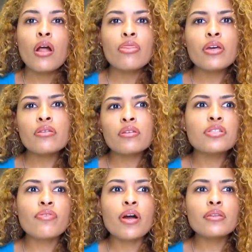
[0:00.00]
then that's
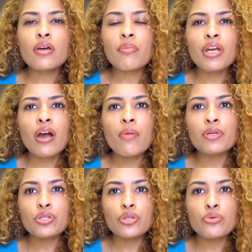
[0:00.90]
fine. That might
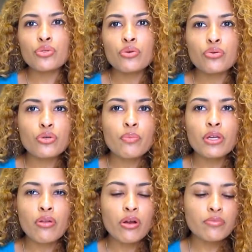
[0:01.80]
happen too. So don't be
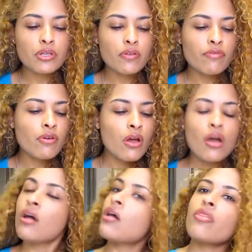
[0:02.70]
alarmed if
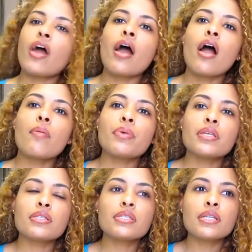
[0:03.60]
that
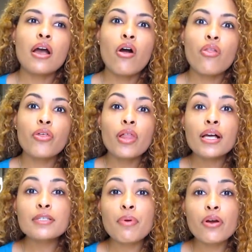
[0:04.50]
happens. Now, the
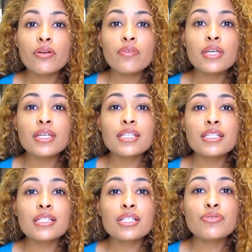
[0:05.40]
last part of it
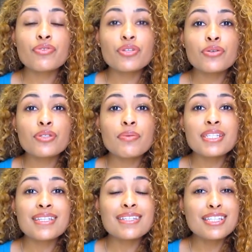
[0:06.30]
is just for you to
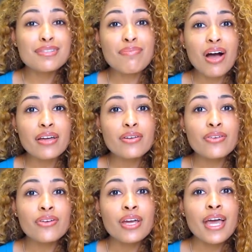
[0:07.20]
basically
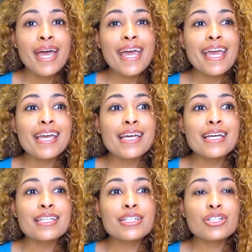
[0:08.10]
smile
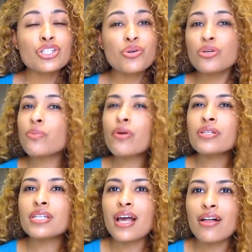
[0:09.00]
and show your
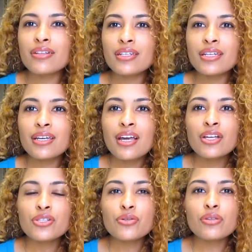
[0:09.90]
personality
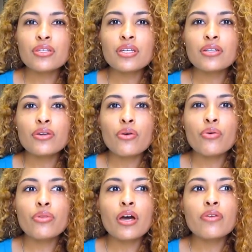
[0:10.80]
so that they
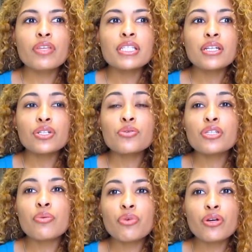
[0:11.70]
know that if they send you
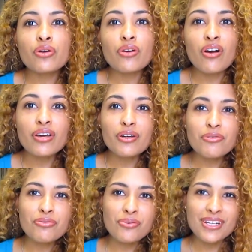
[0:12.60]
somewhere, you're not gonna
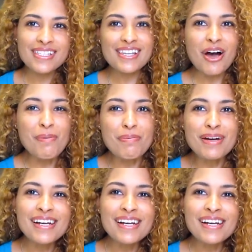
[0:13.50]
freeze up.